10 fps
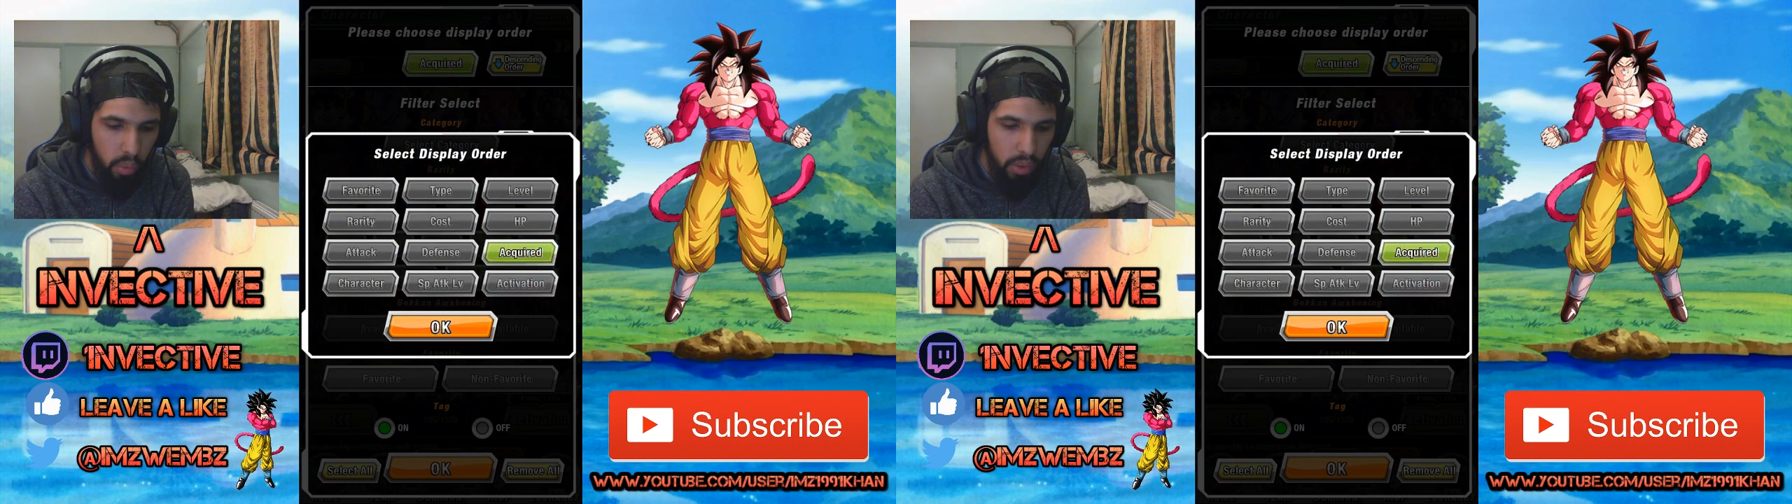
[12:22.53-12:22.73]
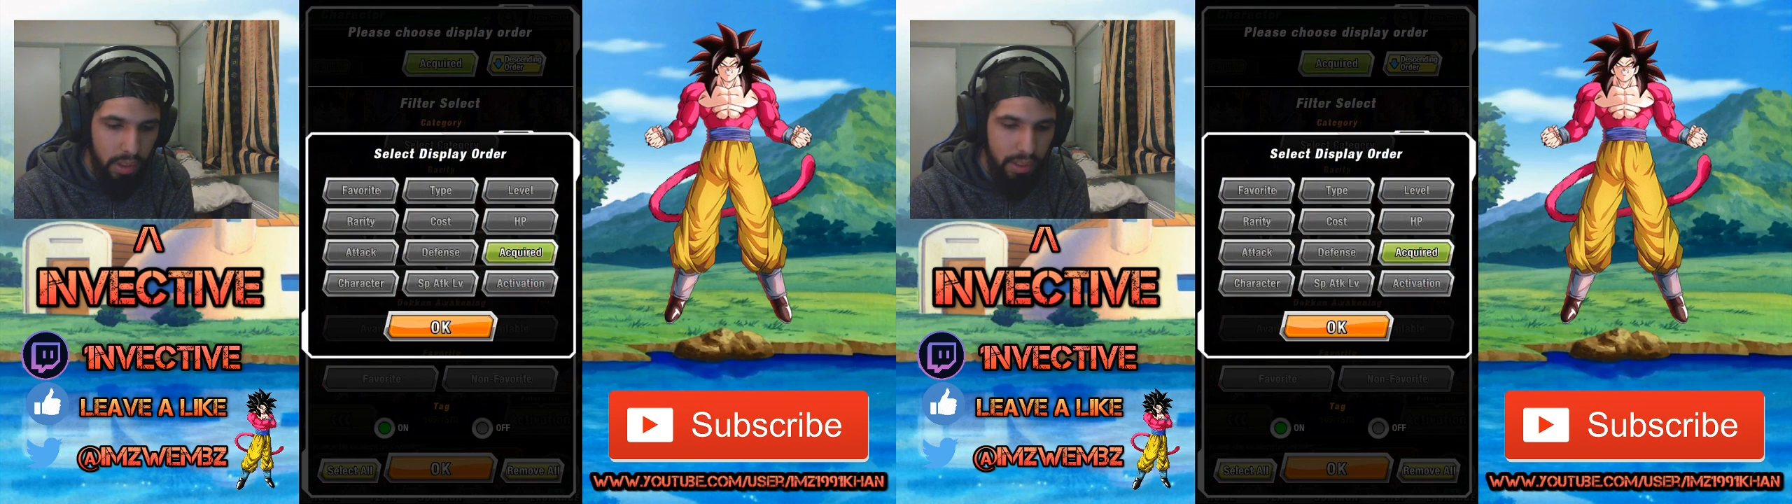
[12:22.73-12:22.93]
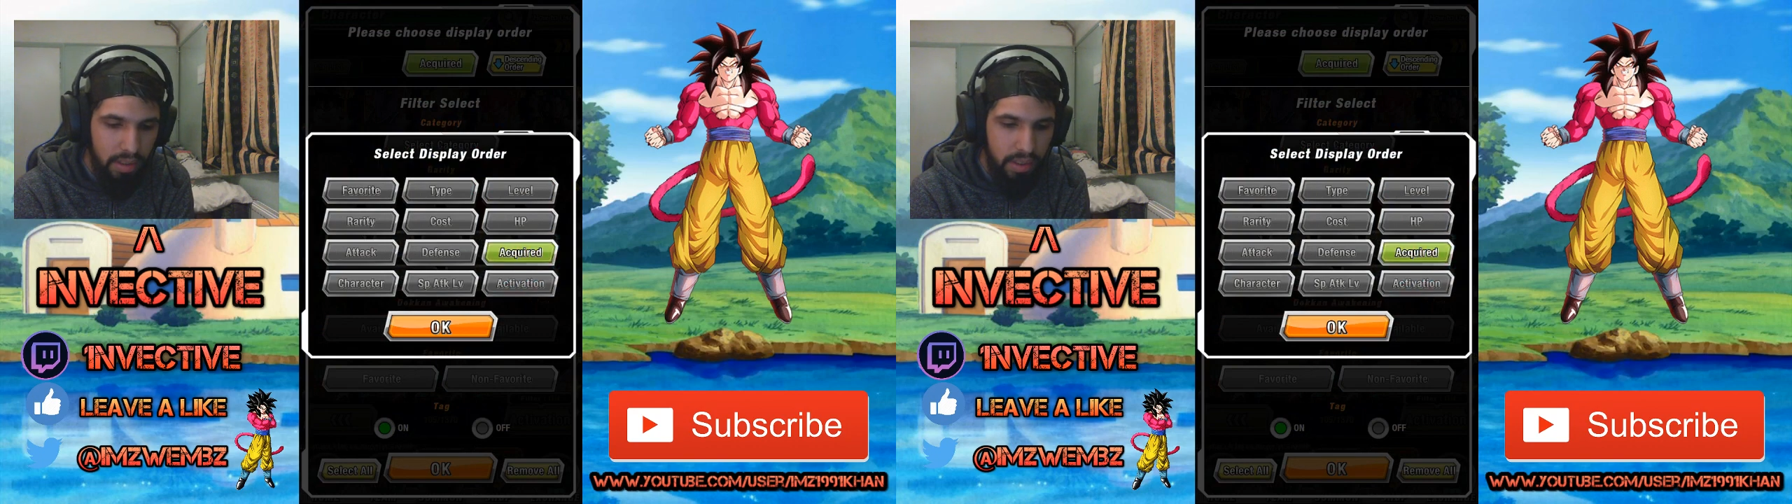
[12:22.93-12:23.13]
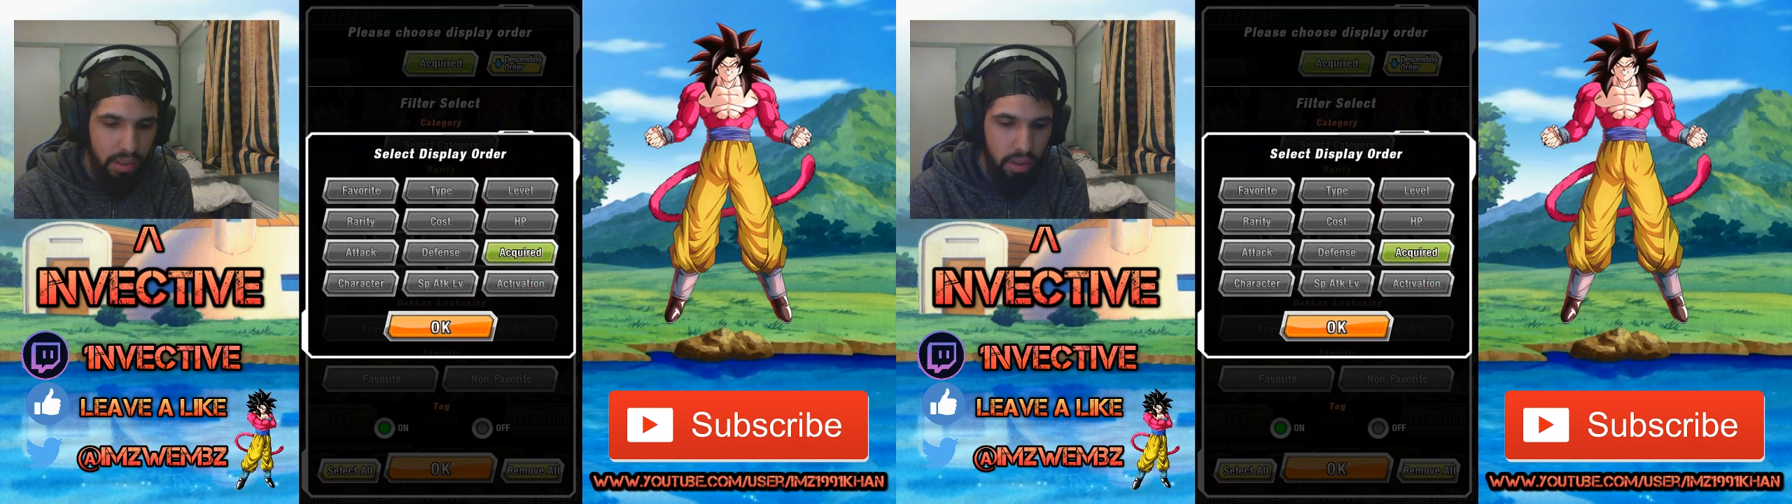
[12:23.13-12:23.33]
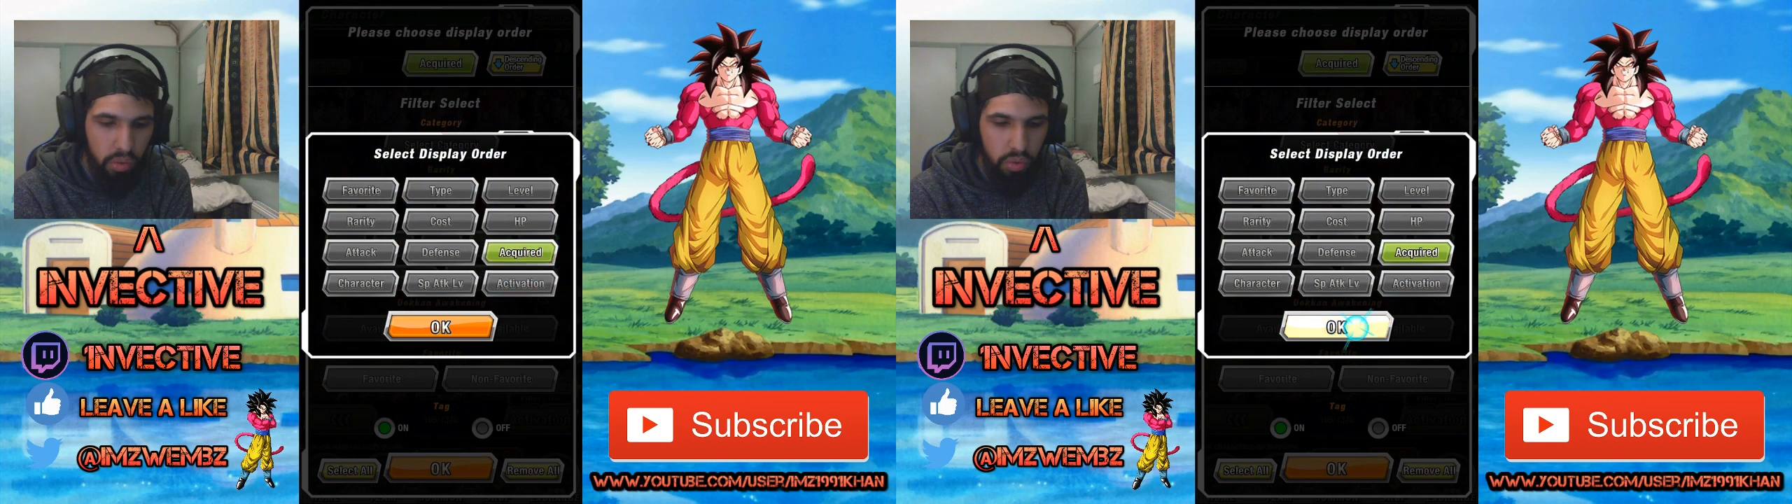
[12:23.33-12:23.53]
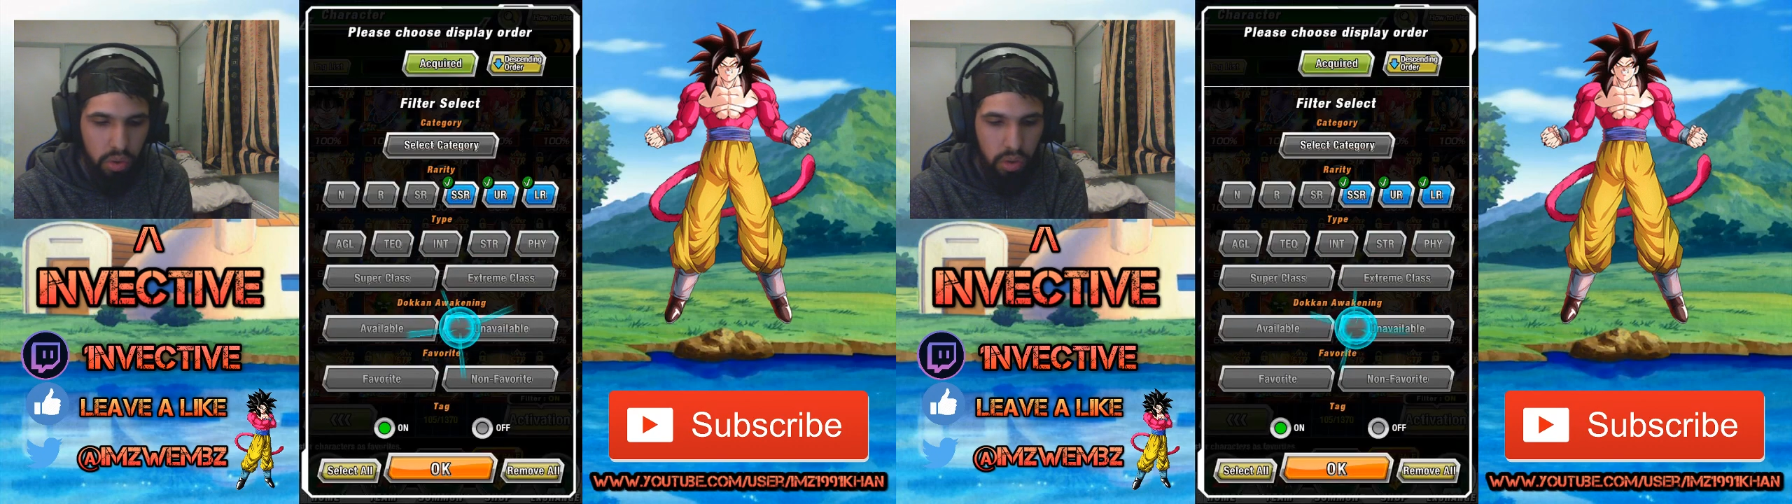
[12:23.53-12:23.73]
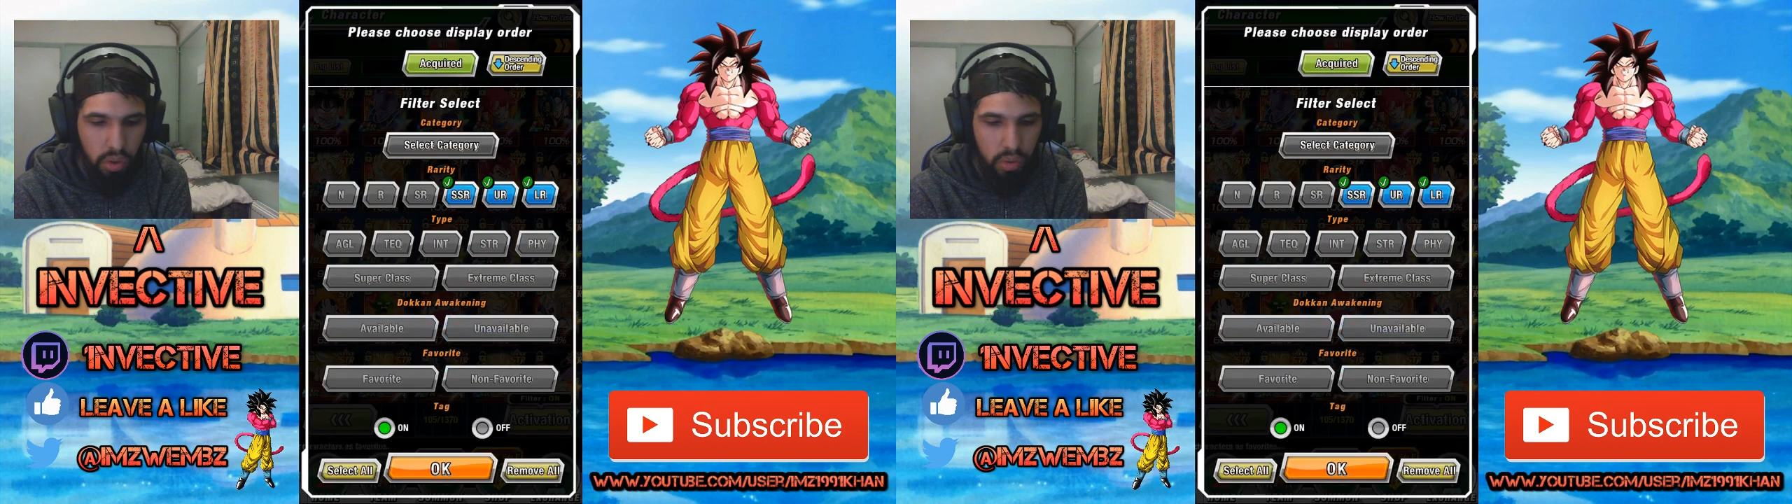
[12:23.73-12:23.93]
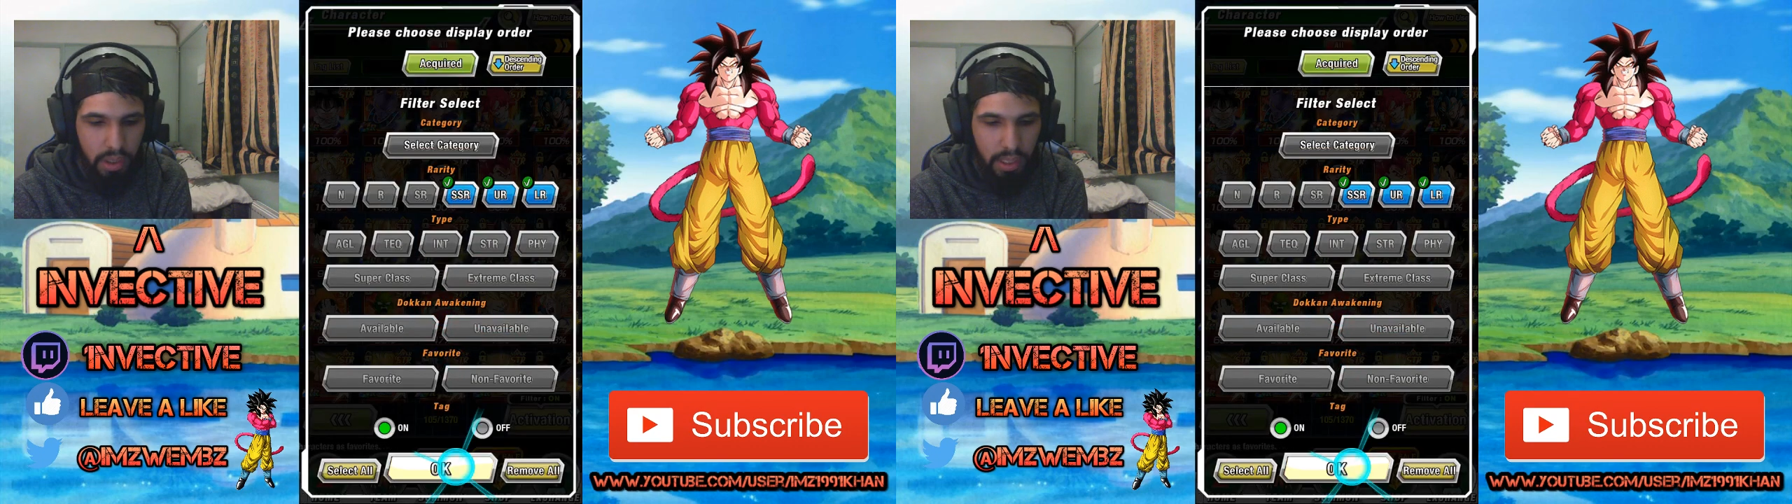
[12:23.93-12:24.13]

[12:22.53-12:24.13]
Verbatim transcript: within the 600 stones